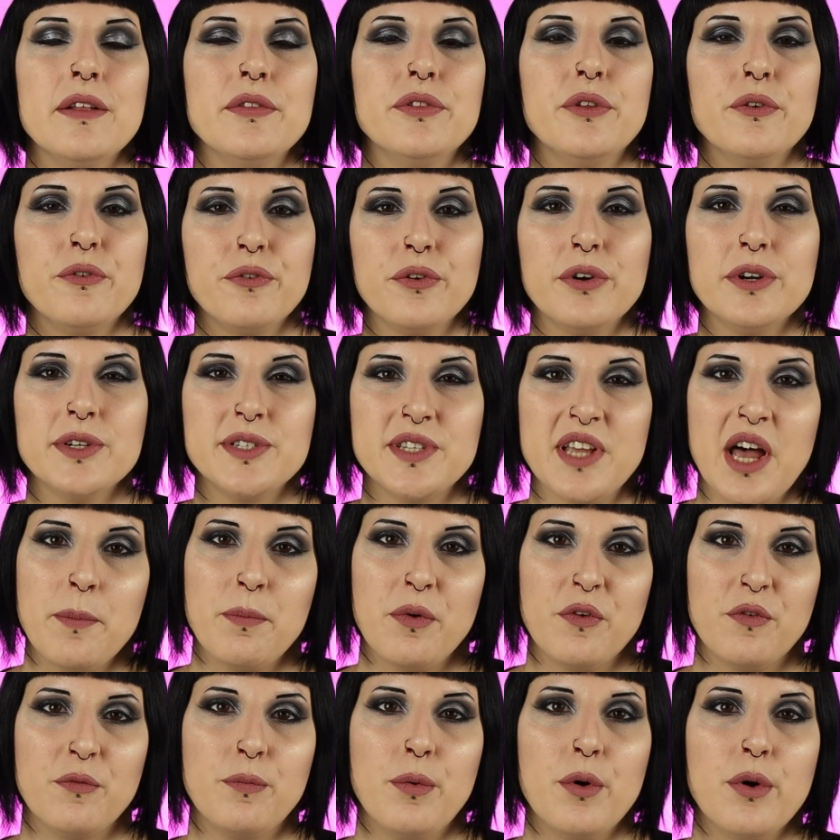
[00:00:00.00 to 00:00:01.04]
The first
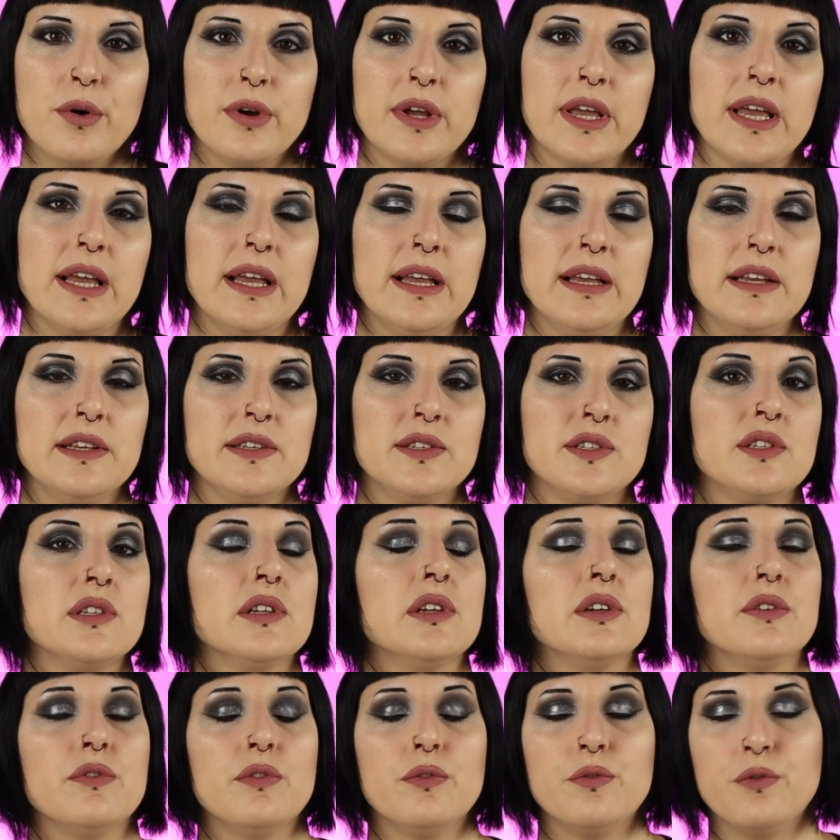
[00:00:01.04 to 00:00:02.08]
type of book
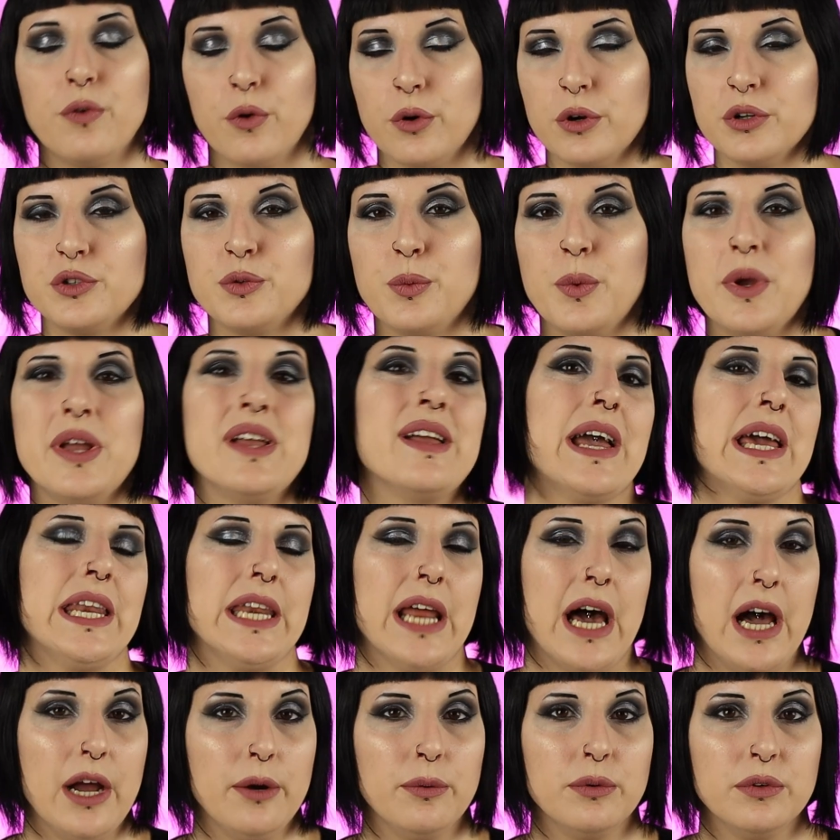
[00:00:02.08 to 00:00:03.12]
is Fourth Wing
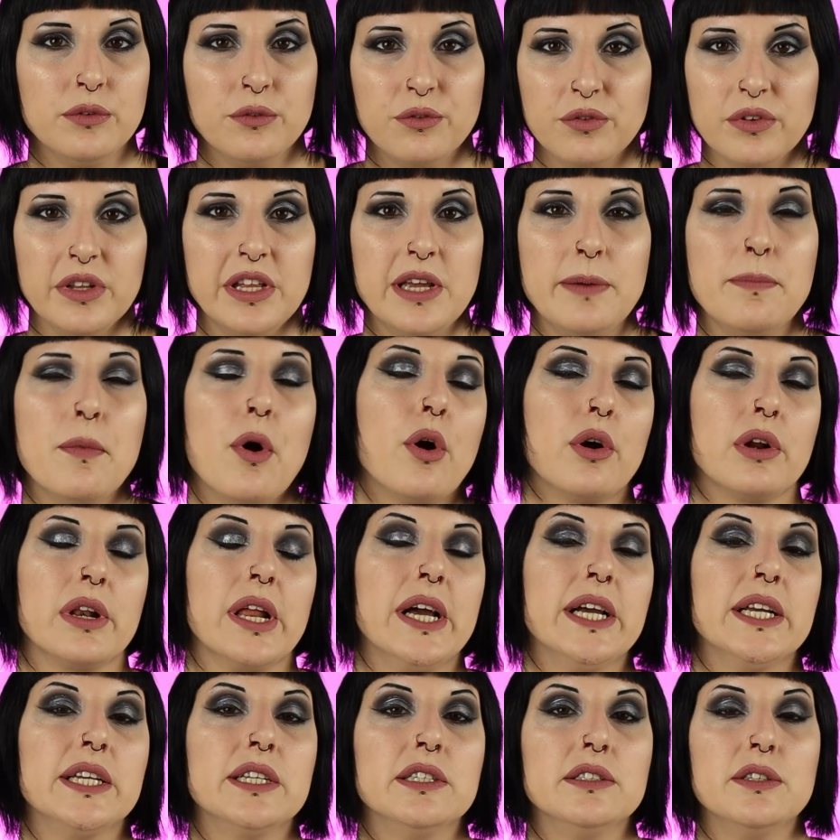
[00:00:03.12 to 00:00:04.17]
and Iron Flame are
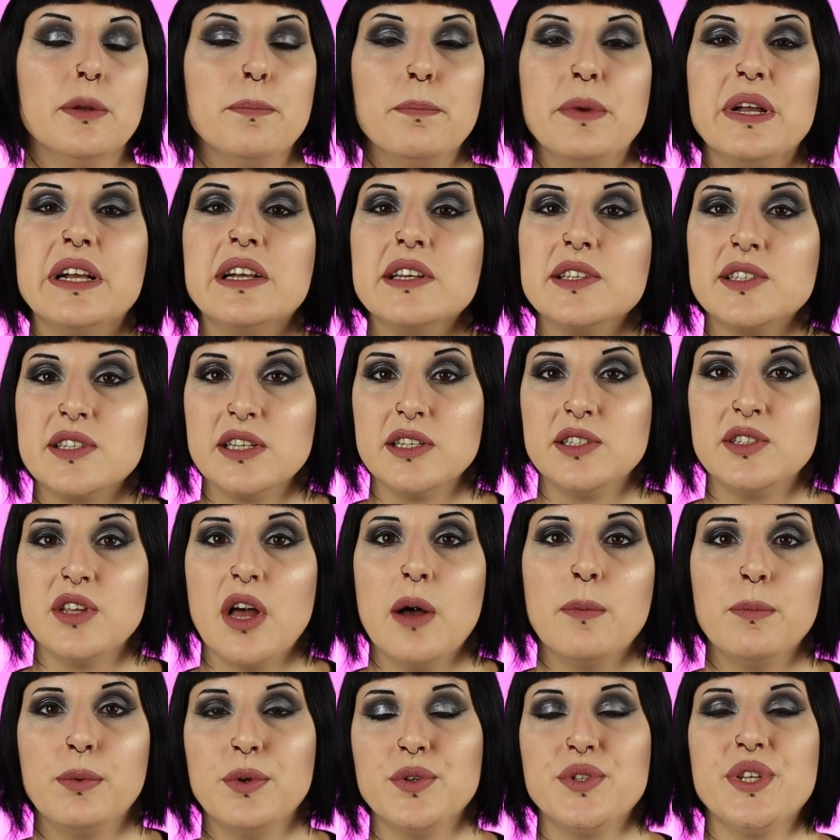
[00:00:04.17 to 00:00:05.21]
the biggest
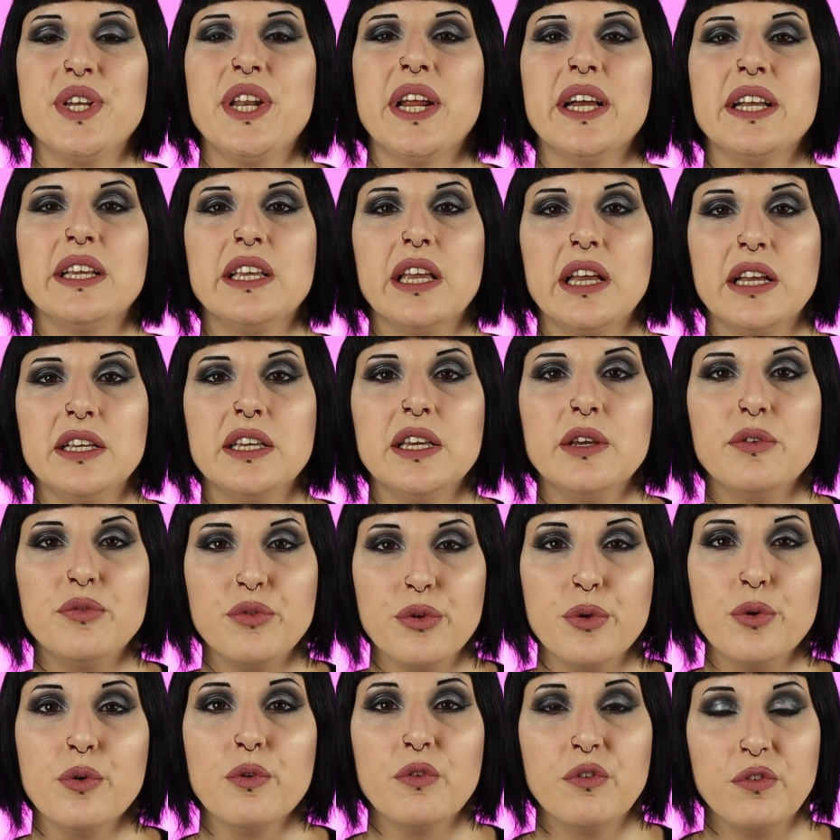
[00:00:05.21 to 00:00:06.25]
examples that I can give
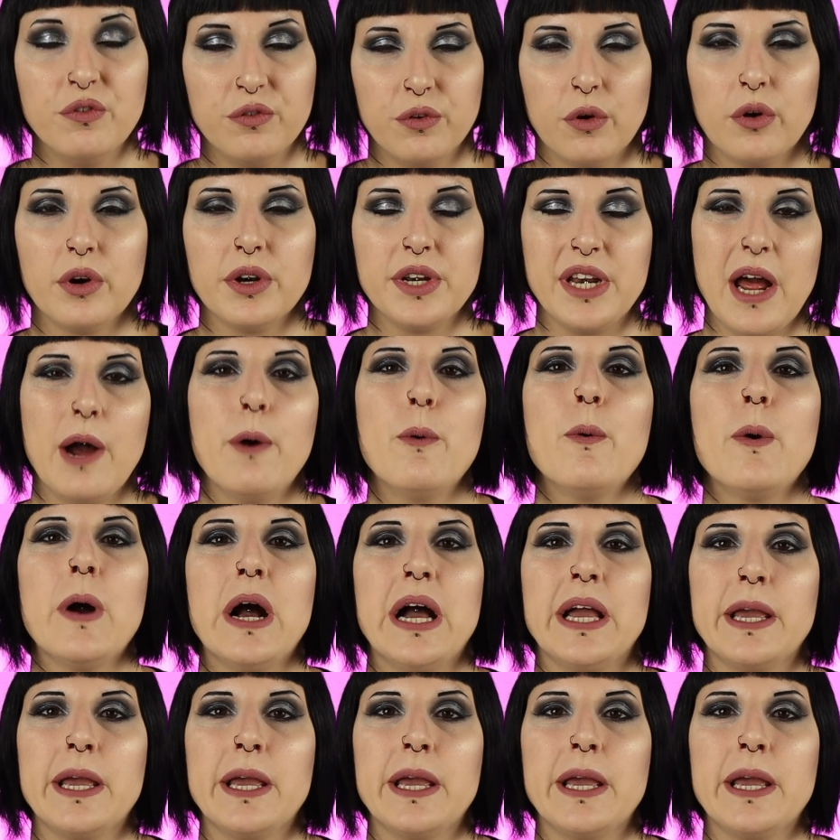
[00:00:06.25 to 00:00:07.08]
you for now.